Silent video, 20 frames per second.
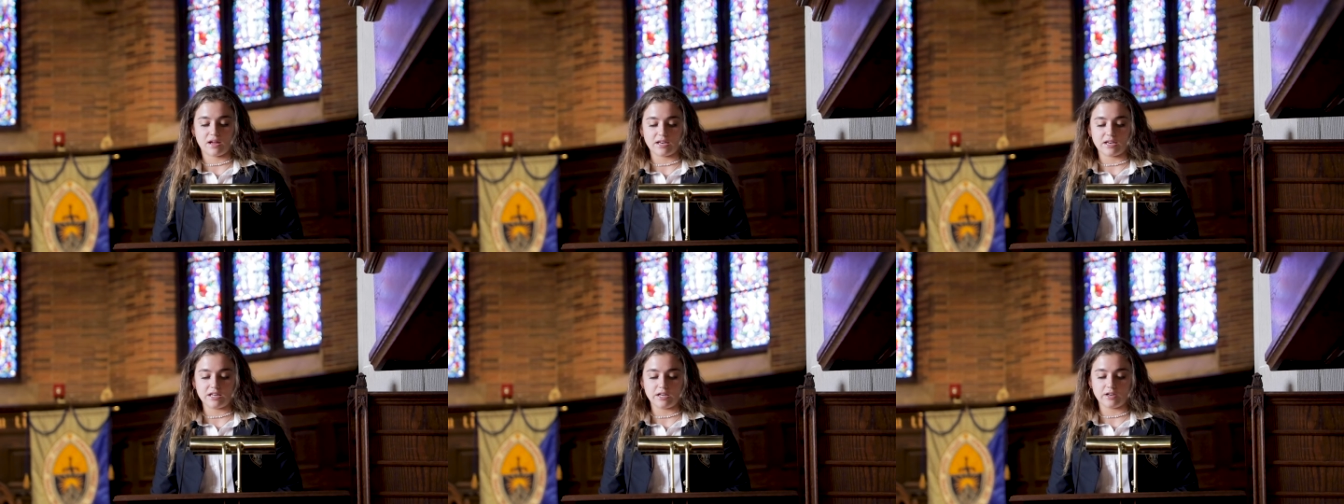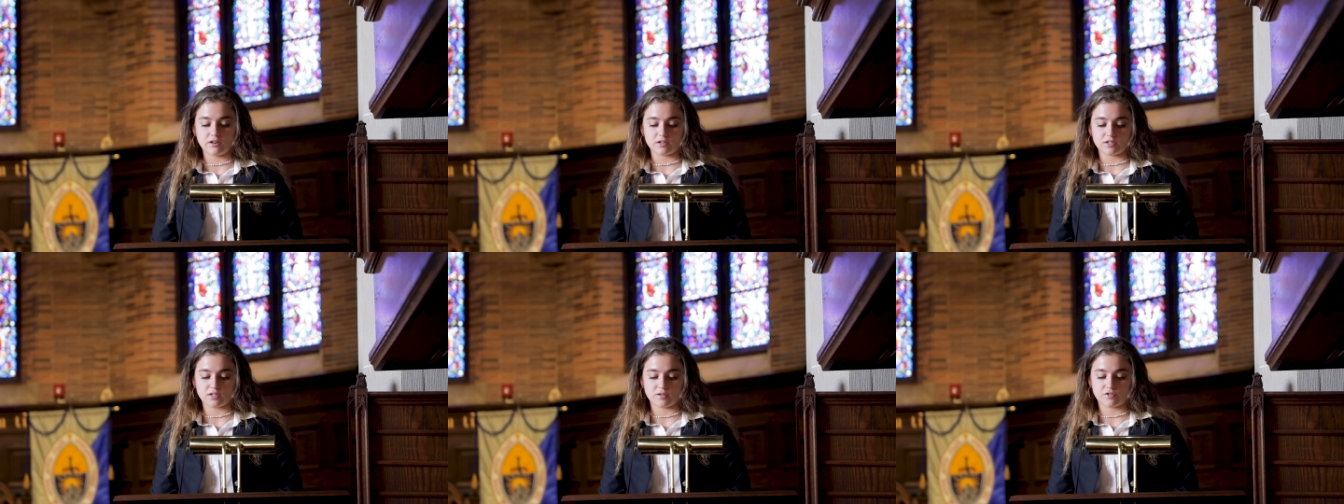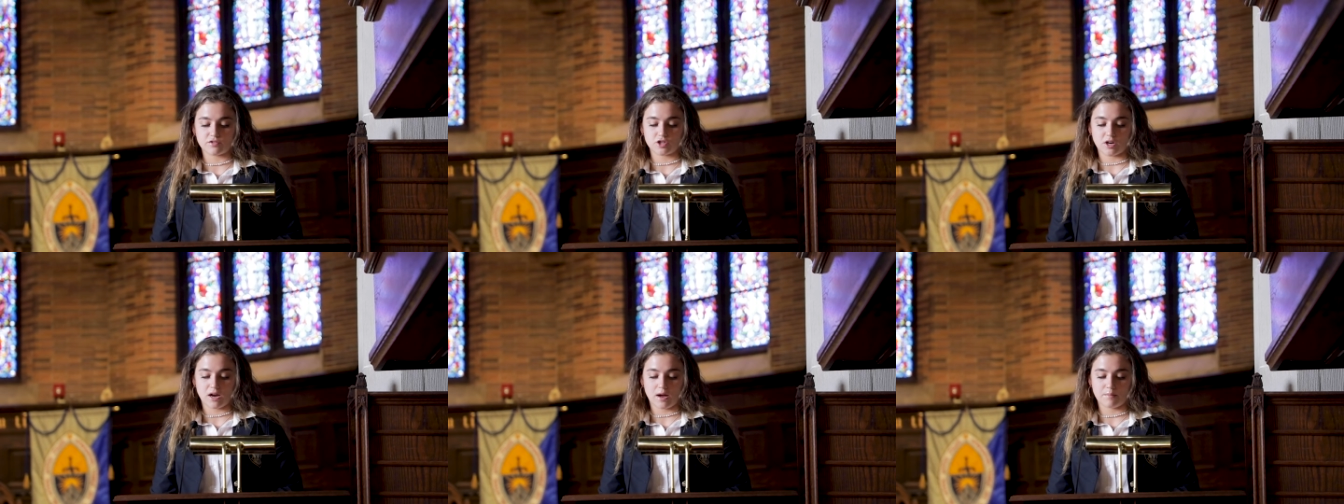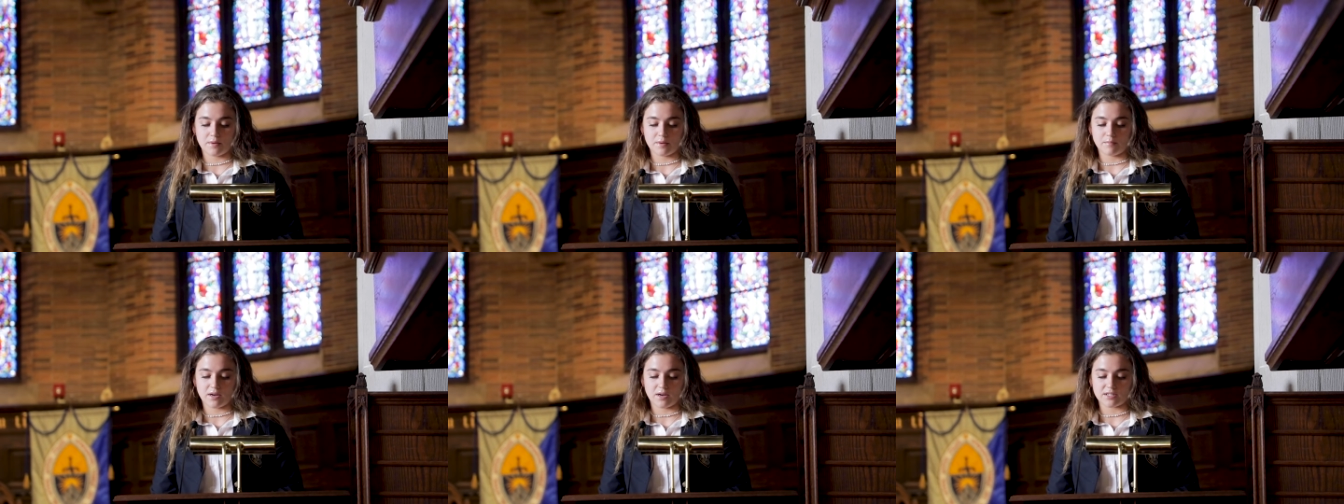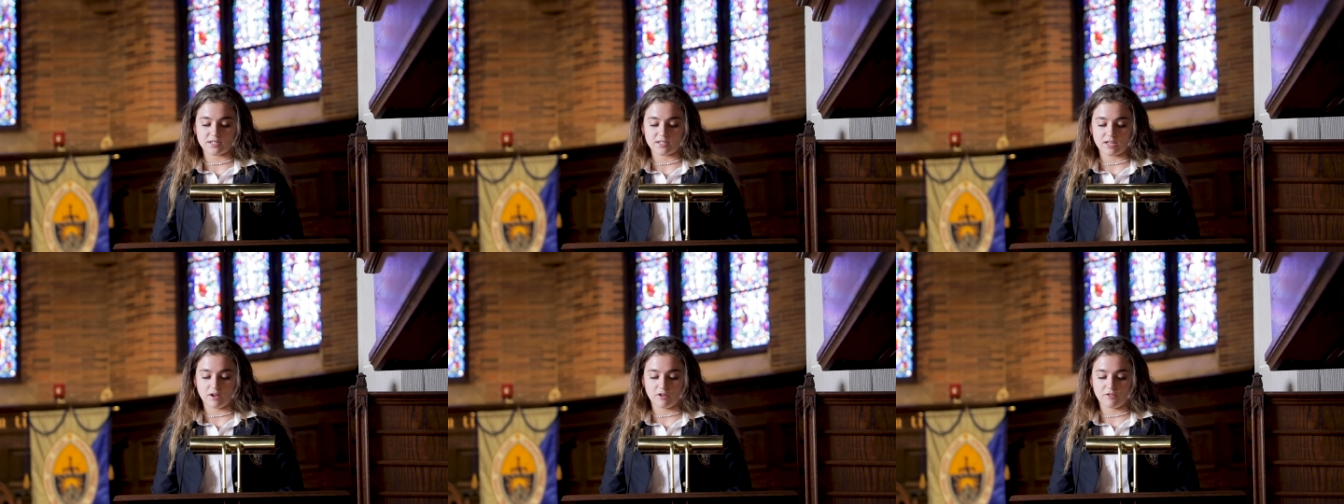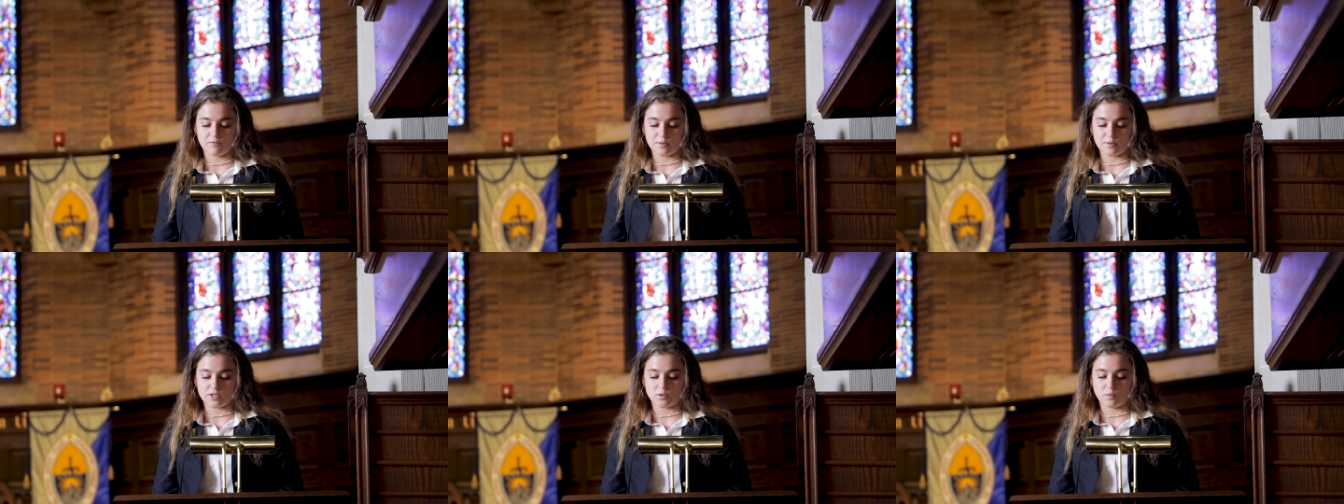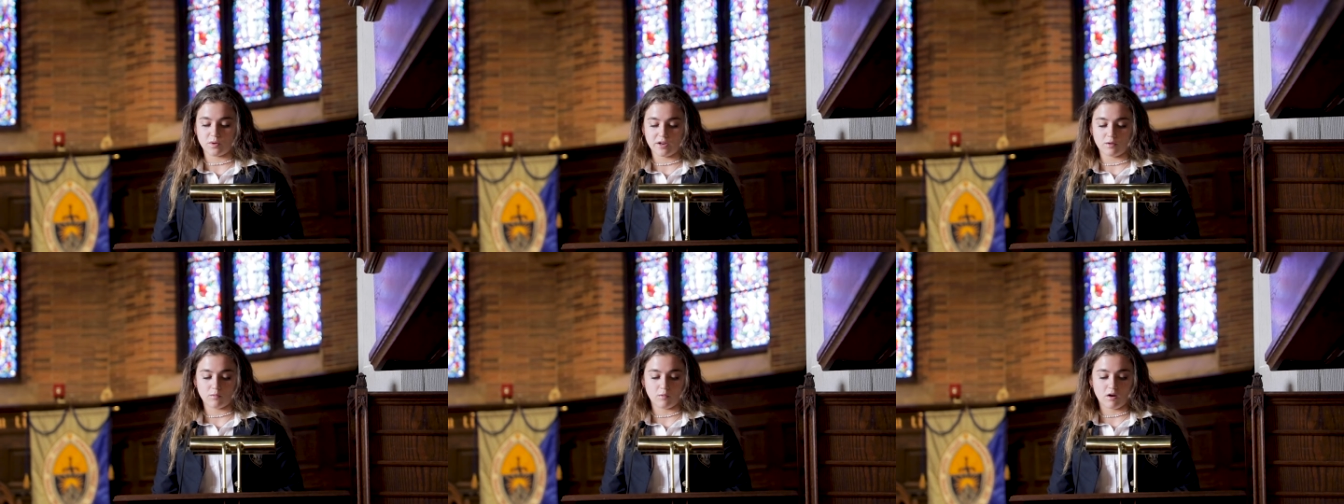and years of trapping myself
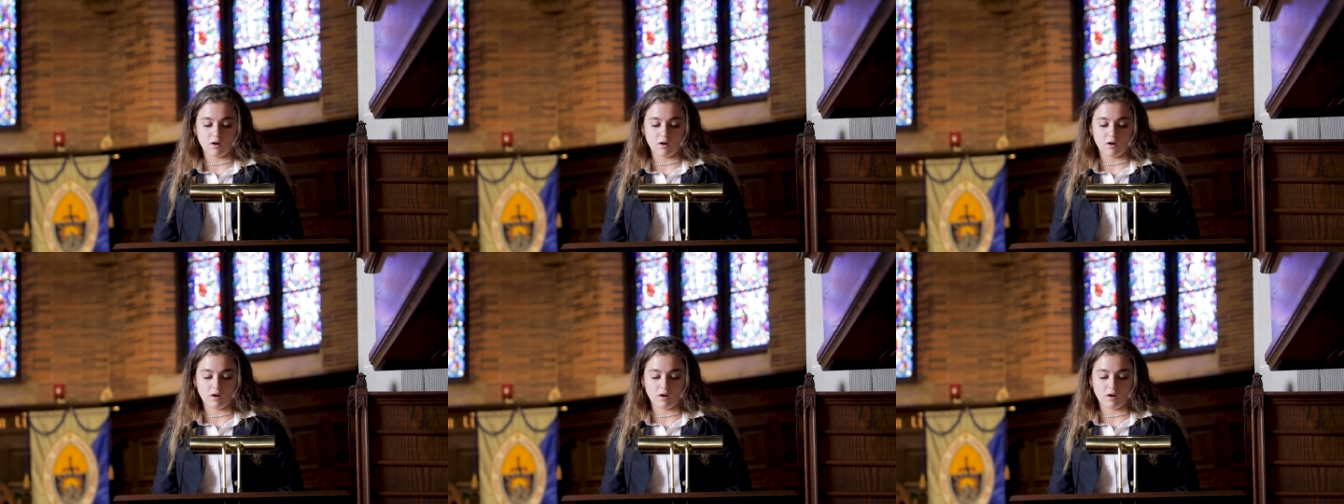between